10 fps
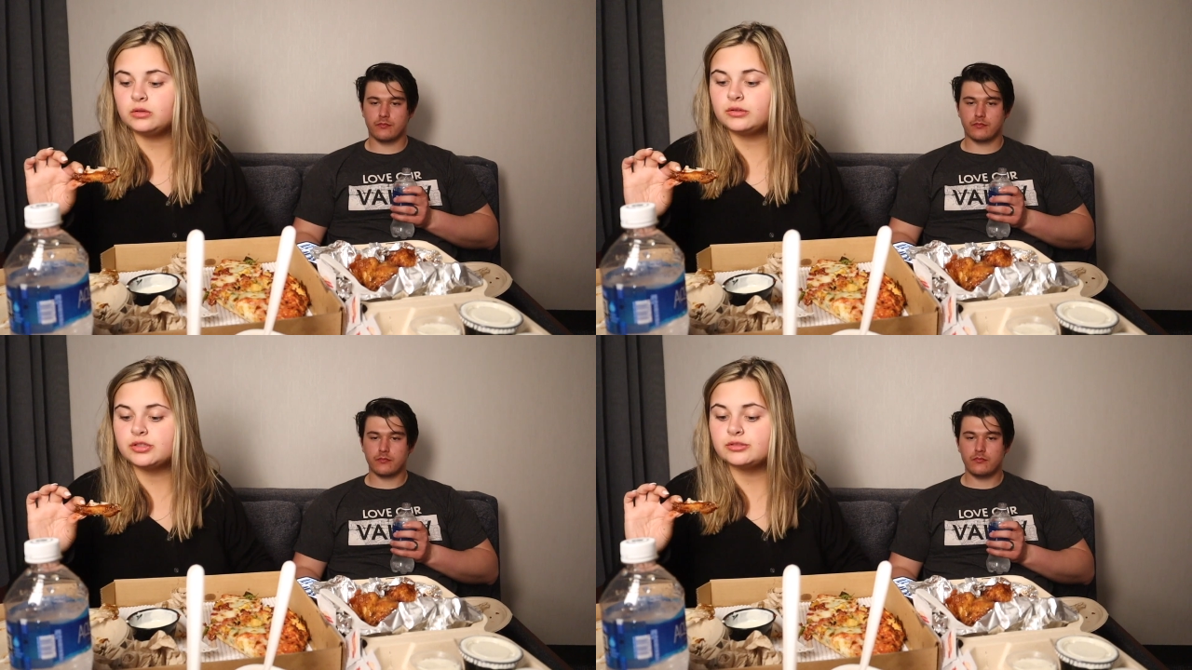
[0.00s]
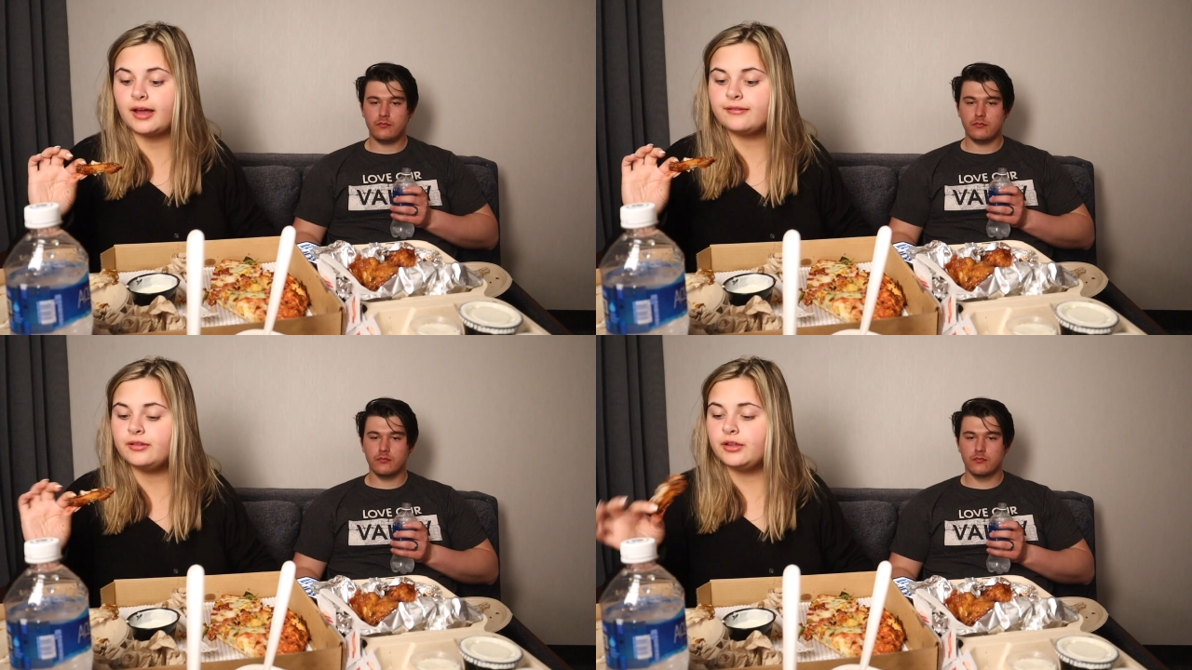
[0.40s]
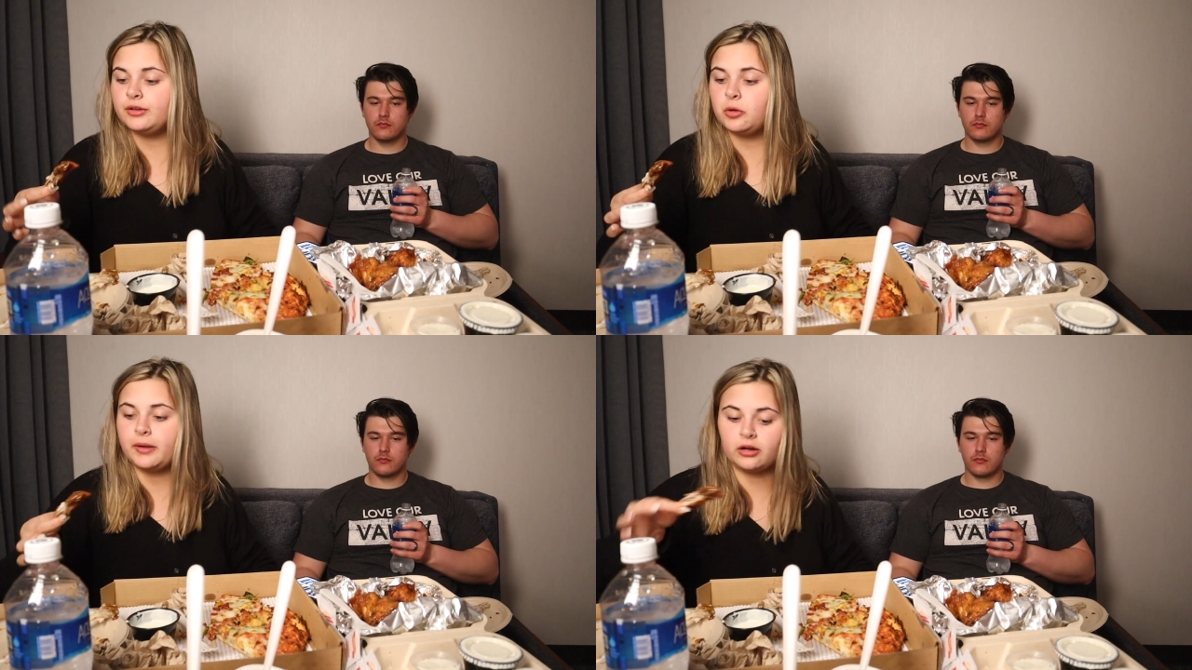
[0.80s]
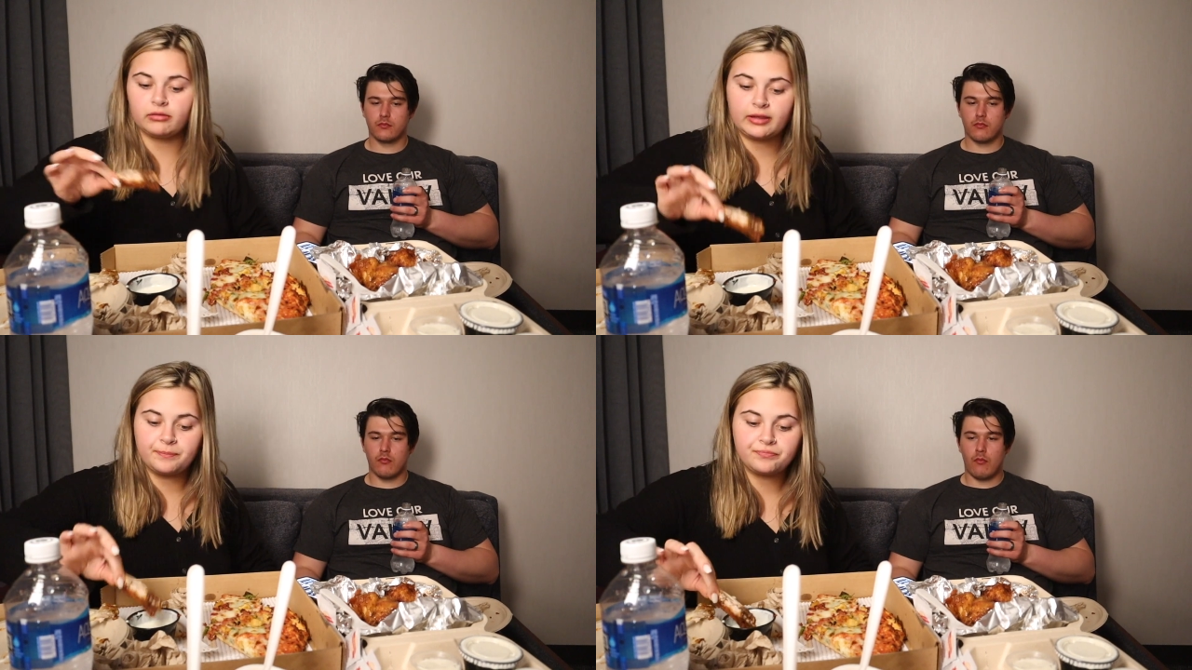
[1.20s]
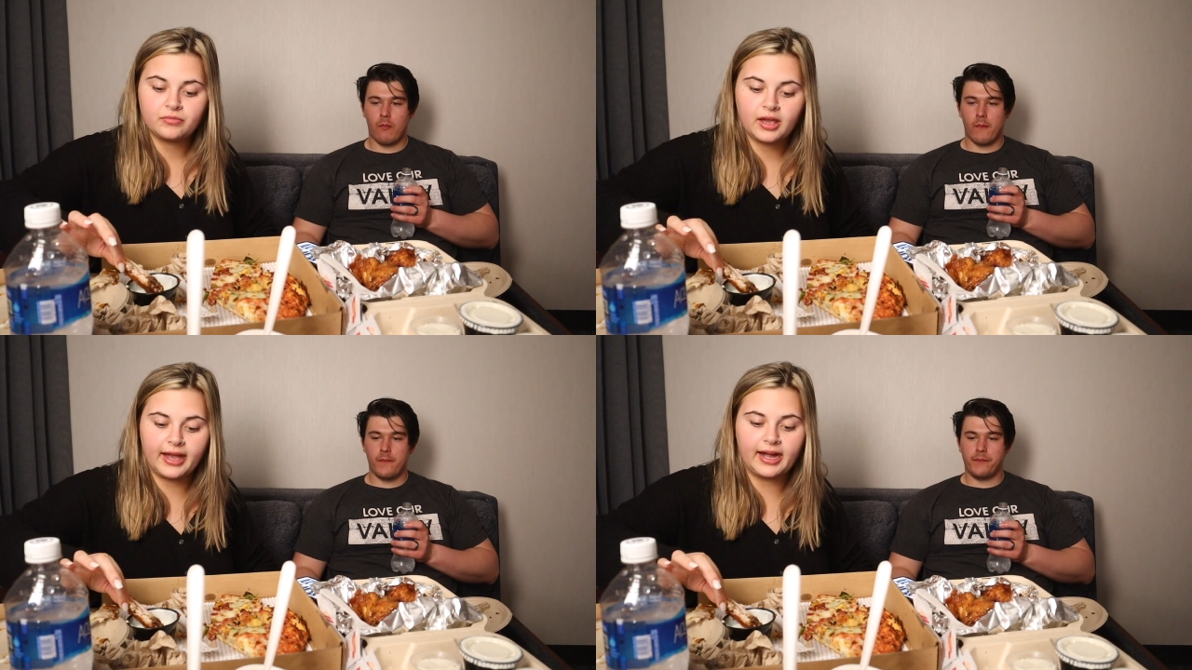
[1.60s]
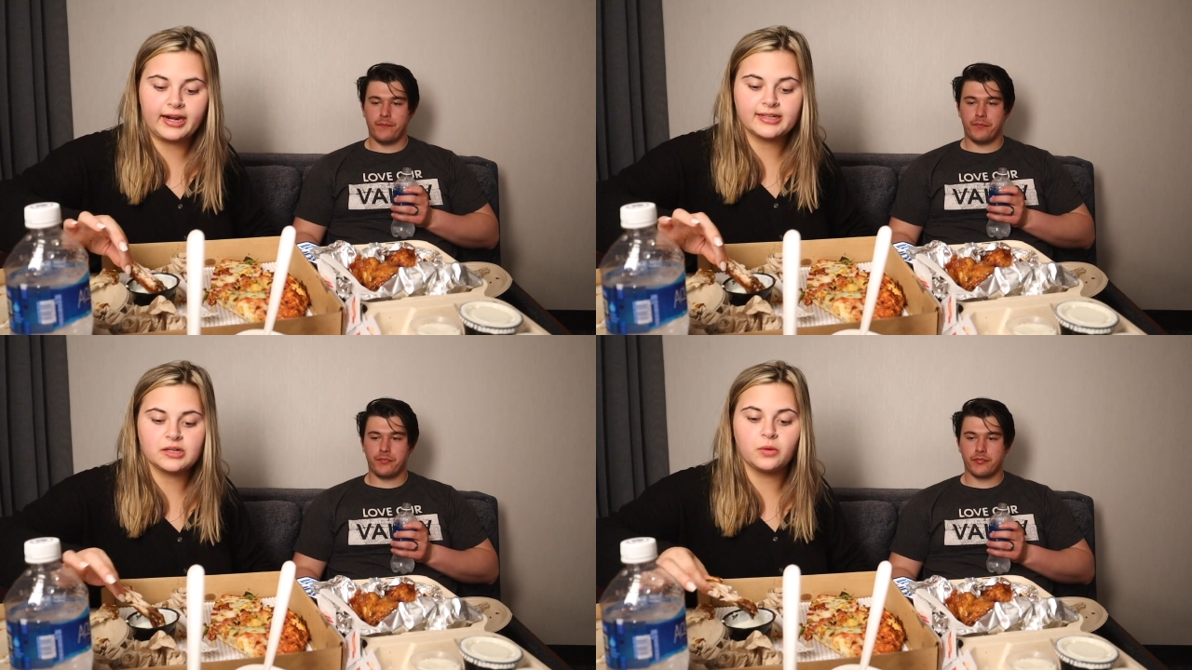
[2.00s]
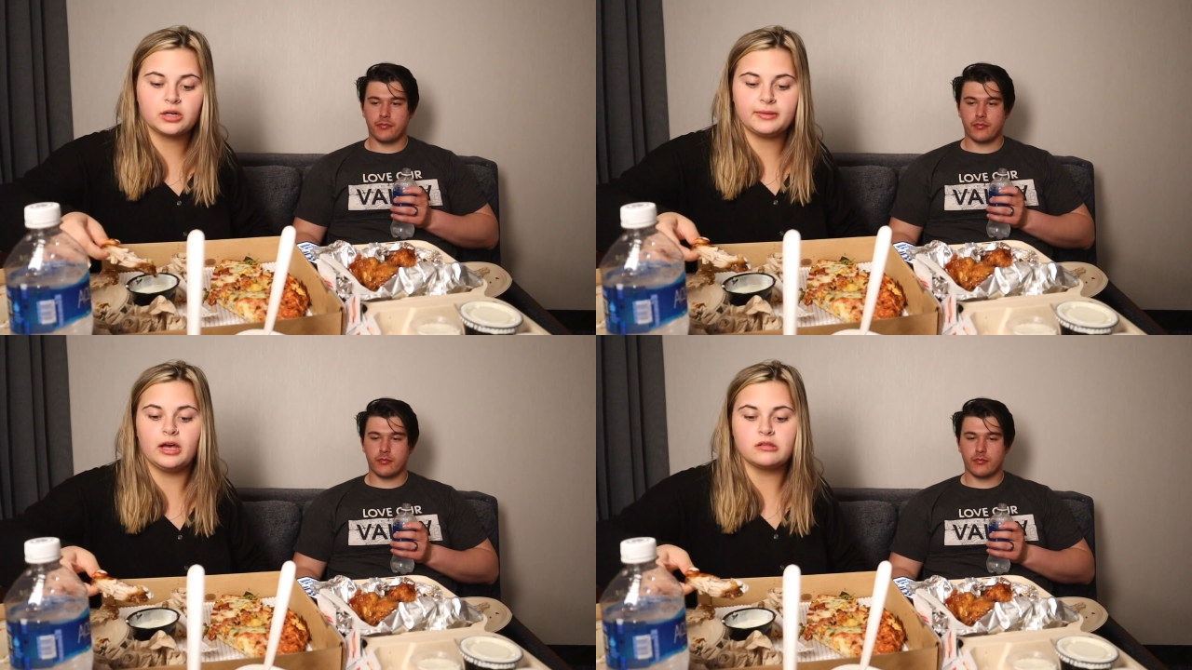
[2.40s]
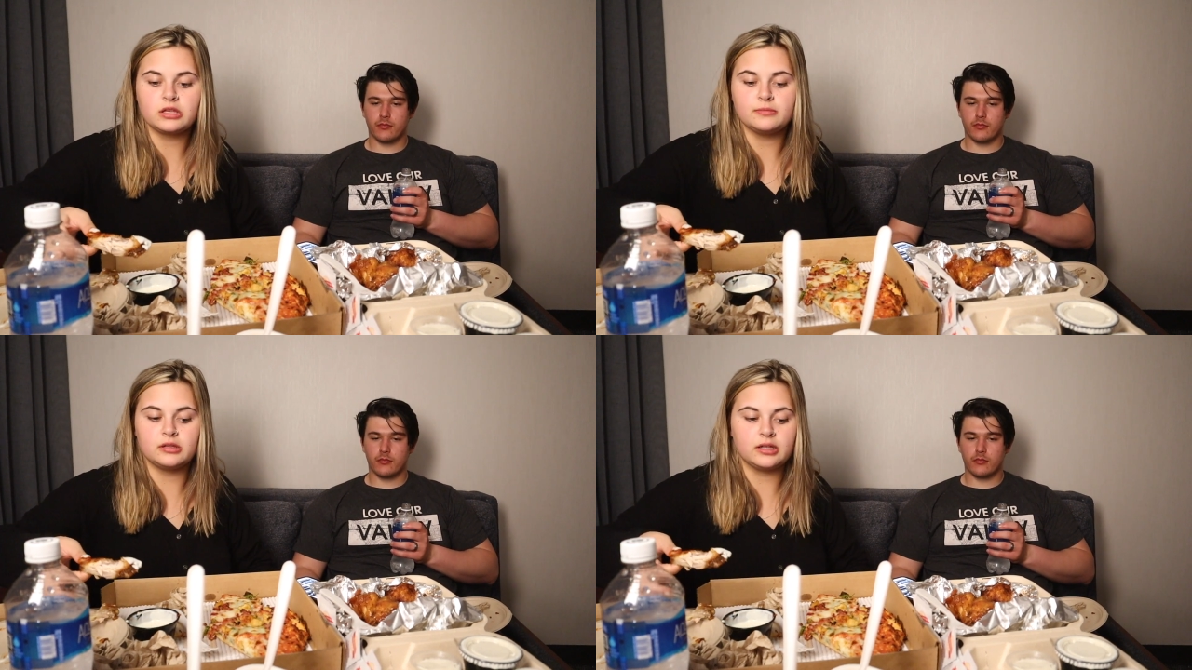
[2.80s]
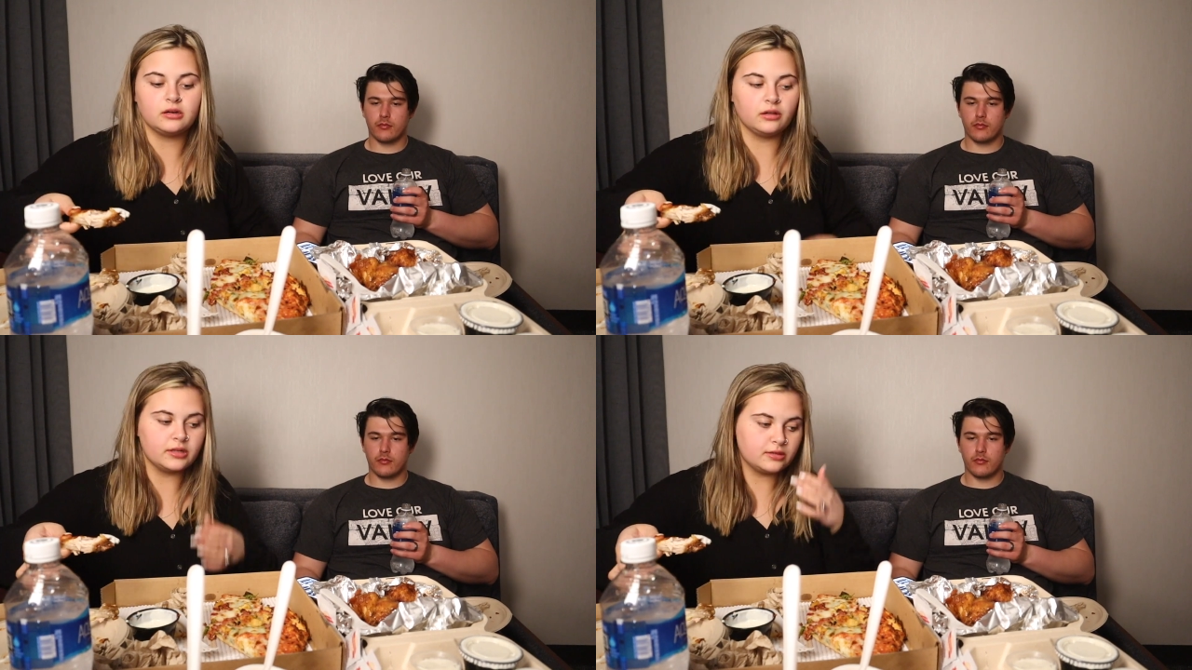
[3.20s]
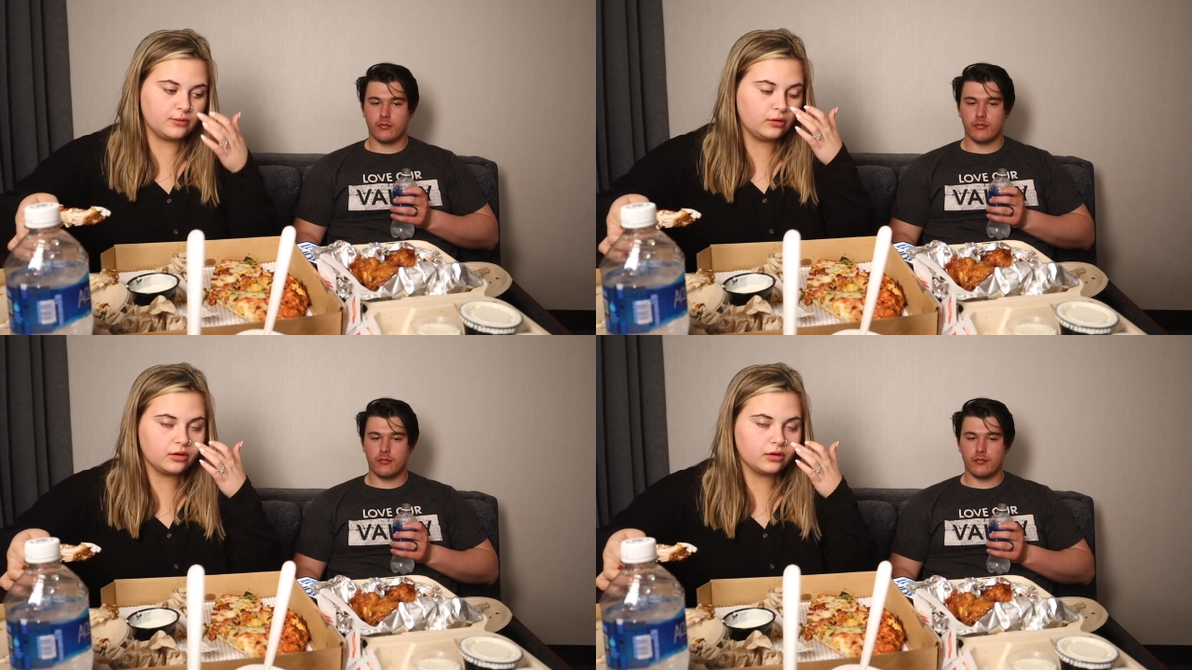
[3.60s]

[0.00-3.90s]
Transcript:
Speaker 1: We were just not feeling you apparently. I got it because I wanted to be healthy, but then all this food